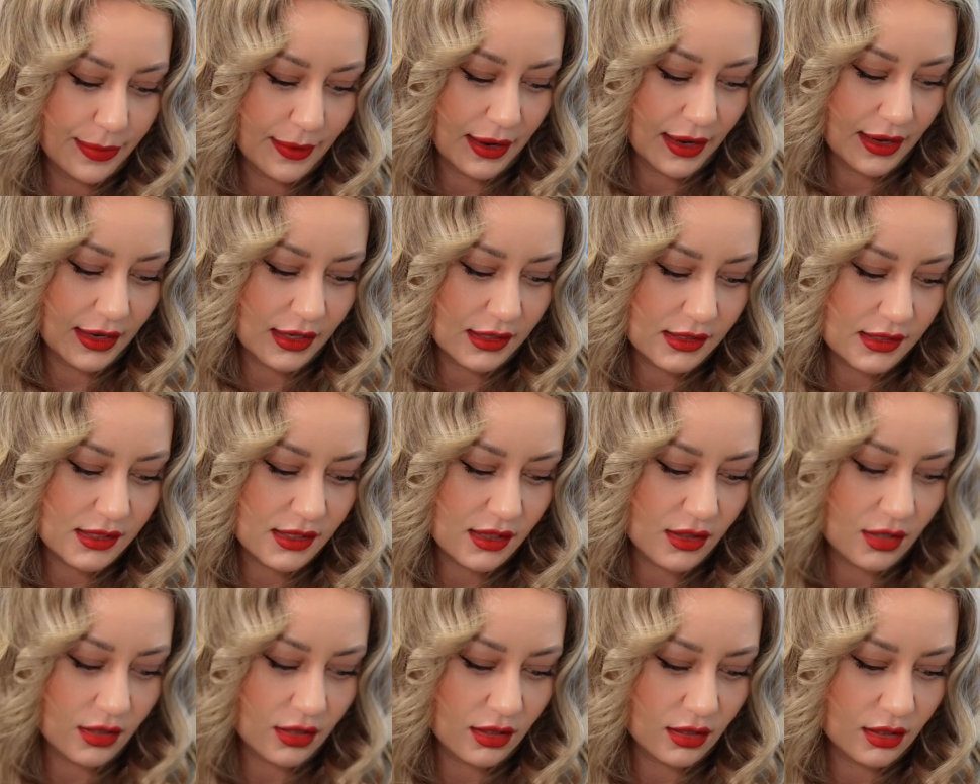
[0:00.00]
But
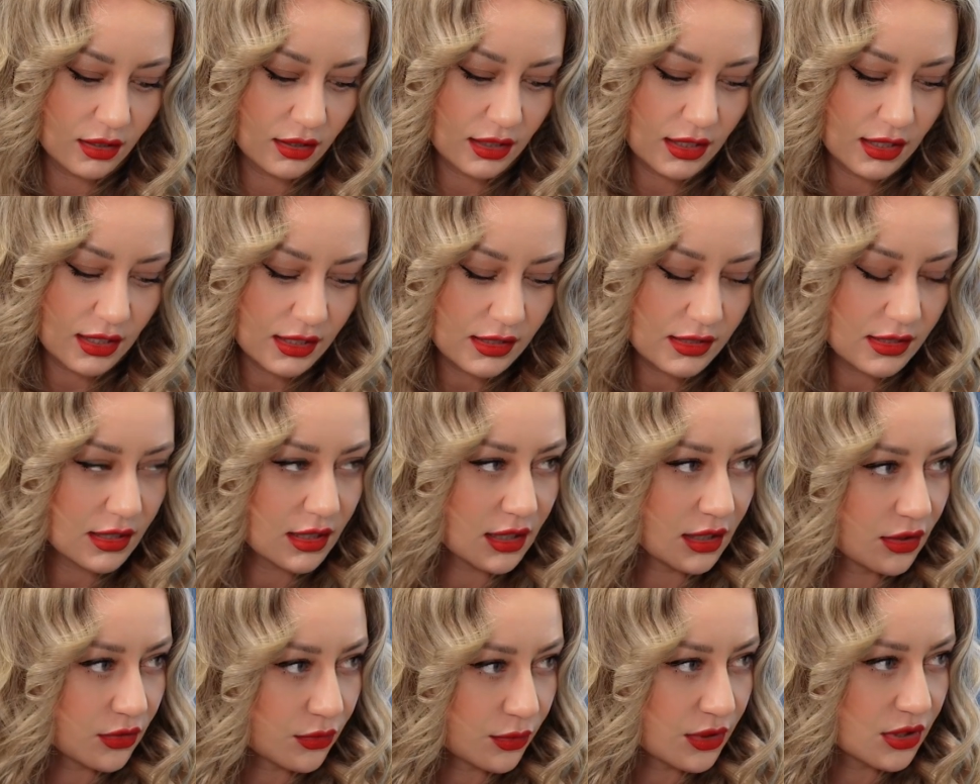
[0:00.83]
it's the
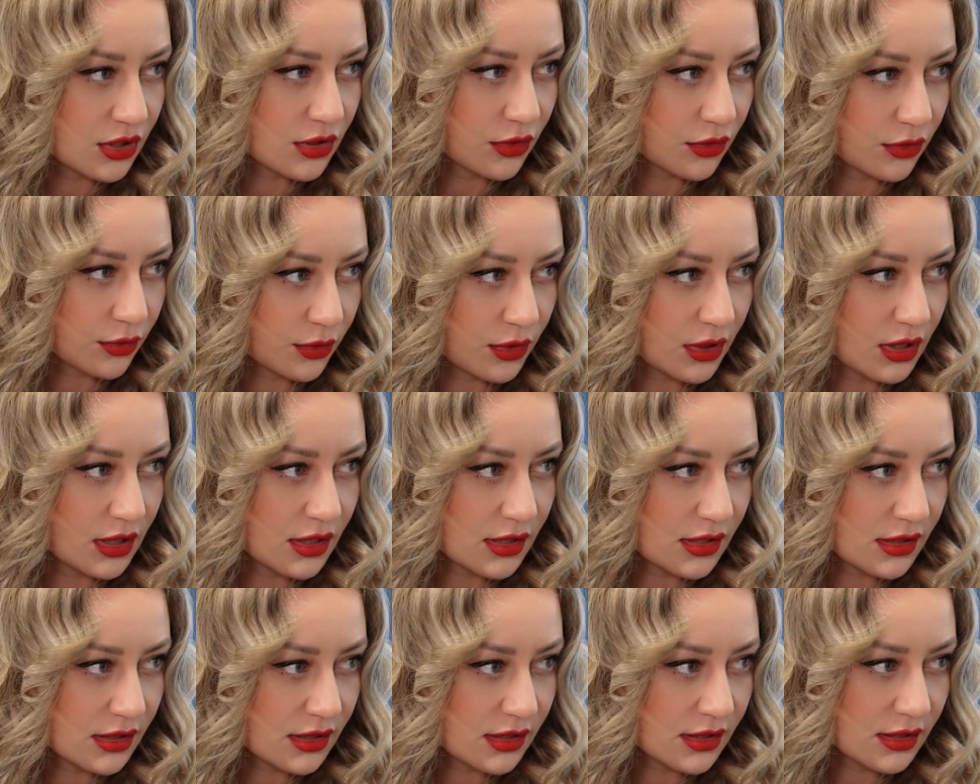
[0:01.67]
easy
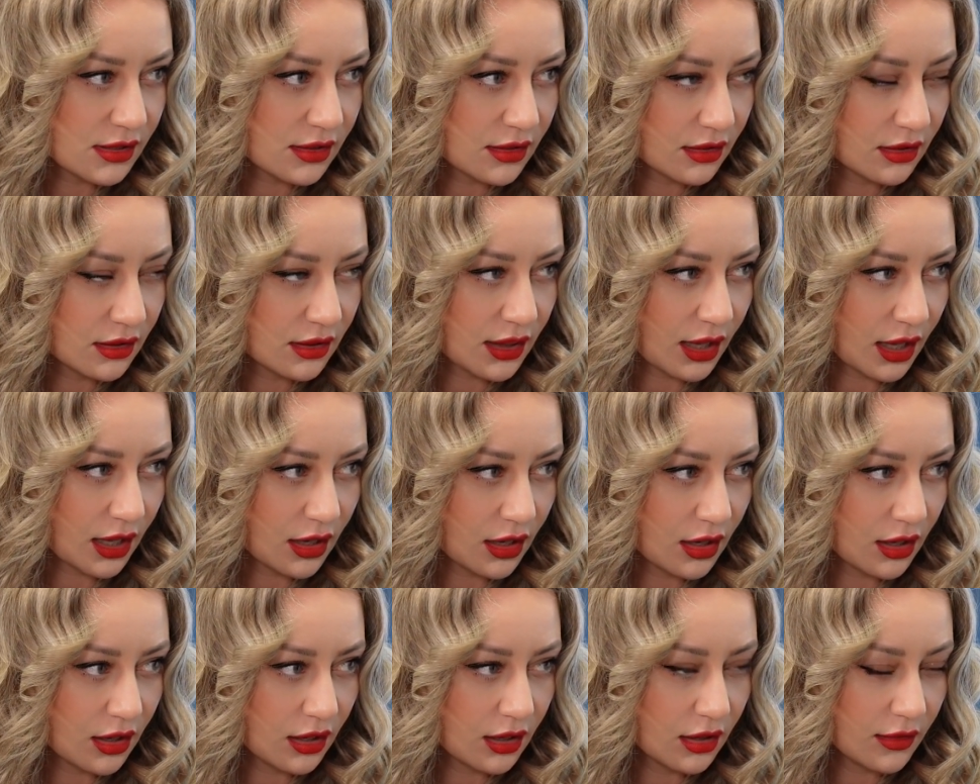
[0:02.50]
323s
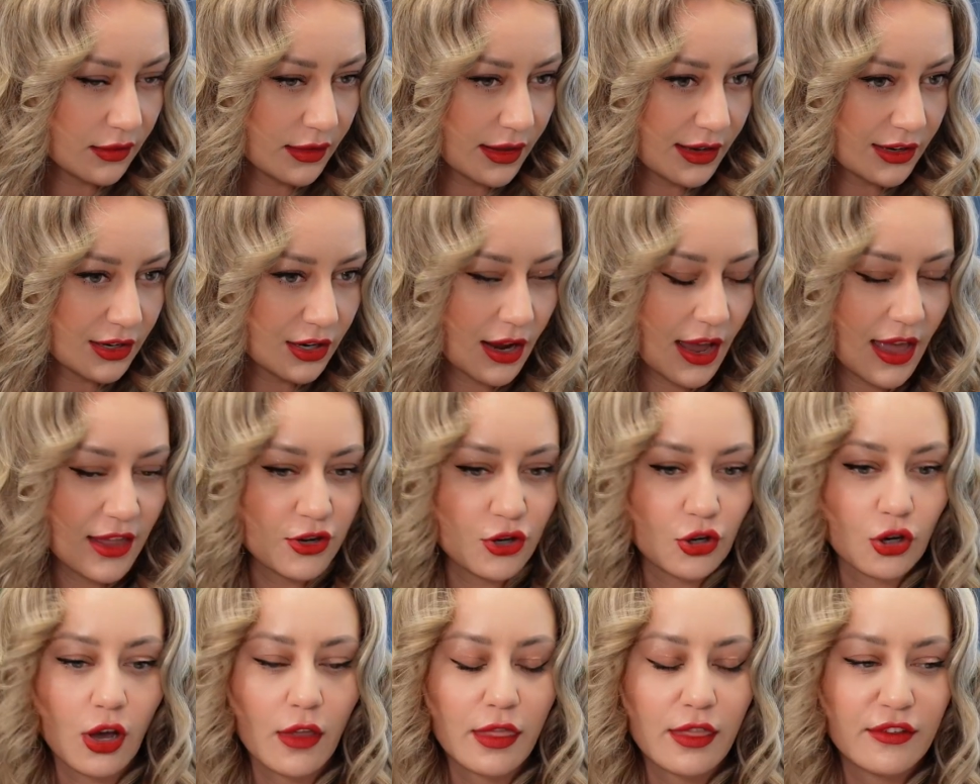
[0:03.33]
that
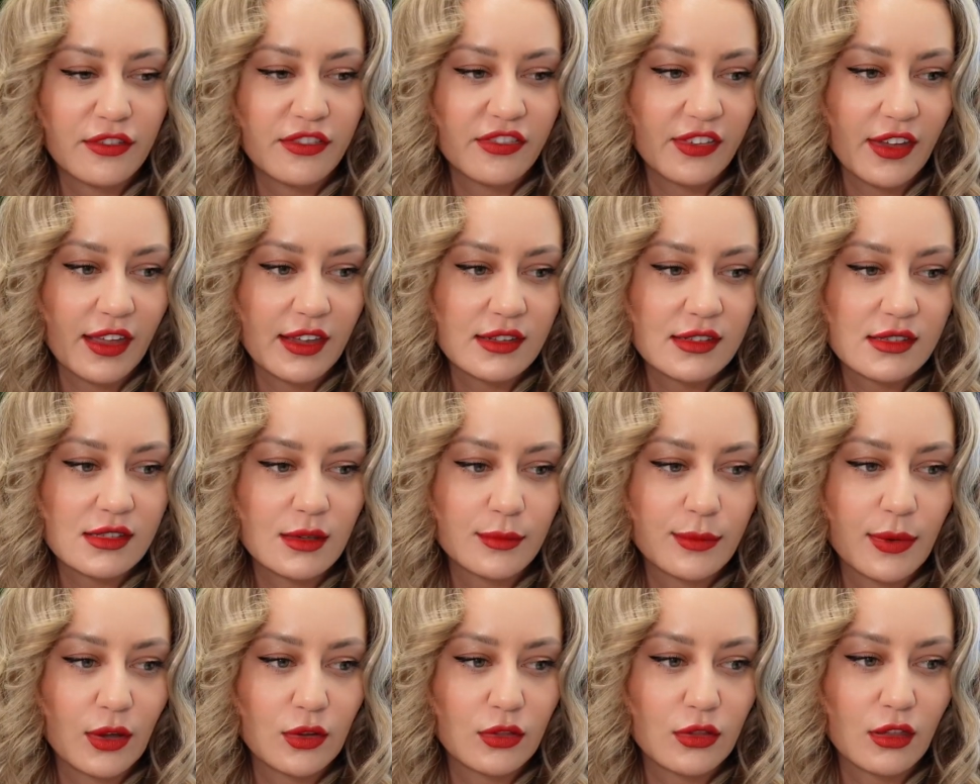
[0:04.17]
and you're on the fence
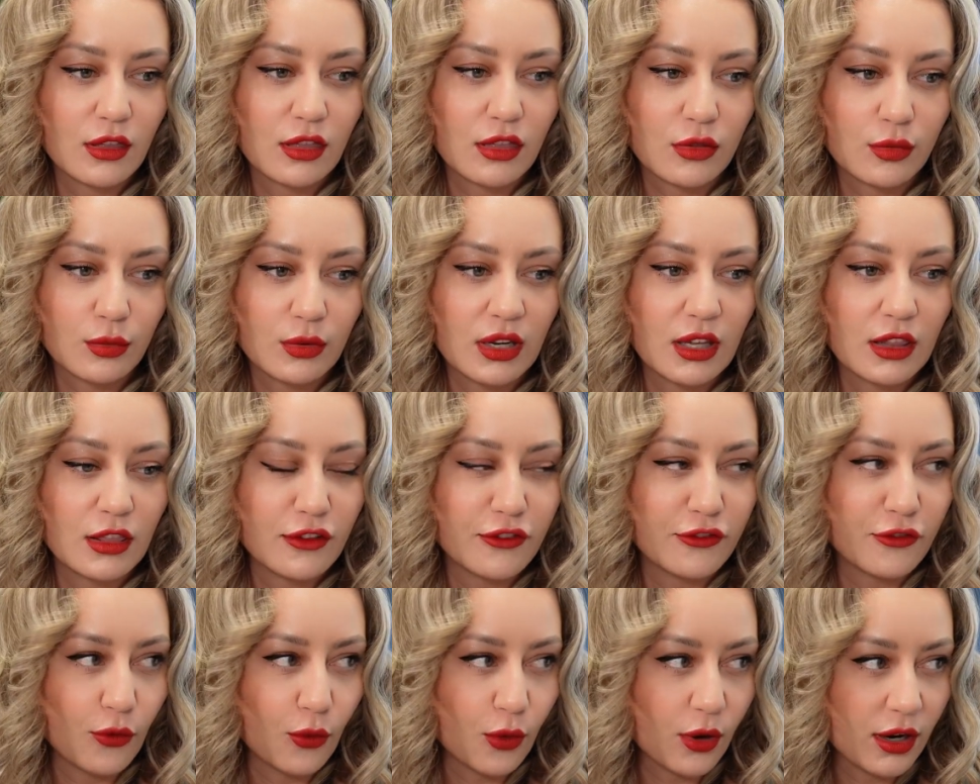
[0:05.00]
about the 3 and
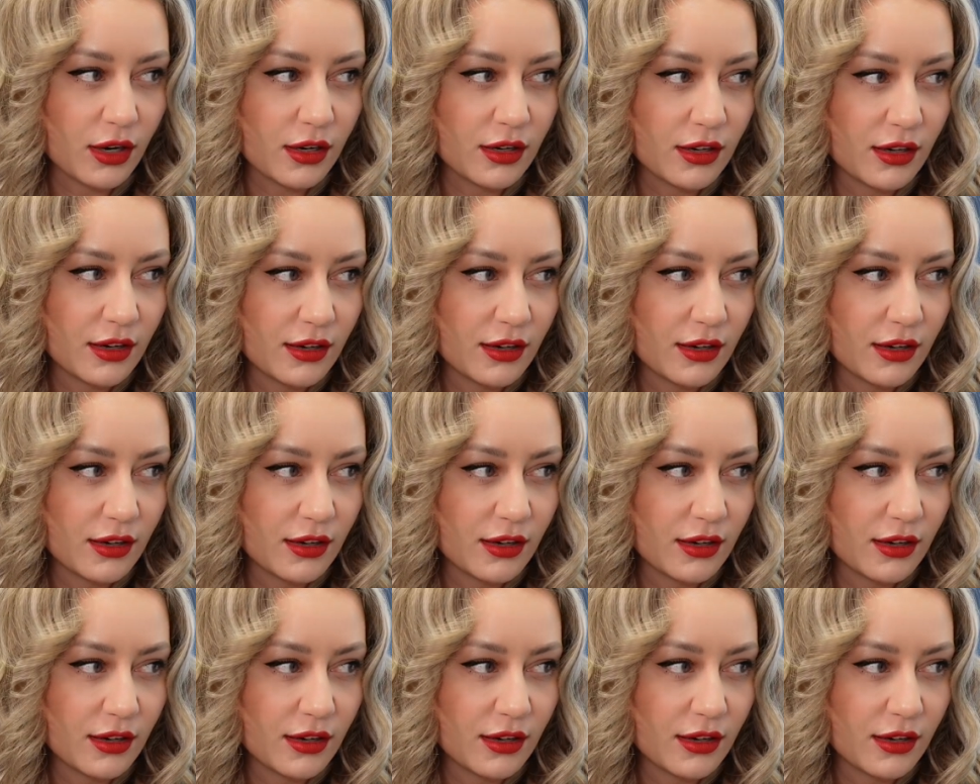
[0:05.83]
the 4.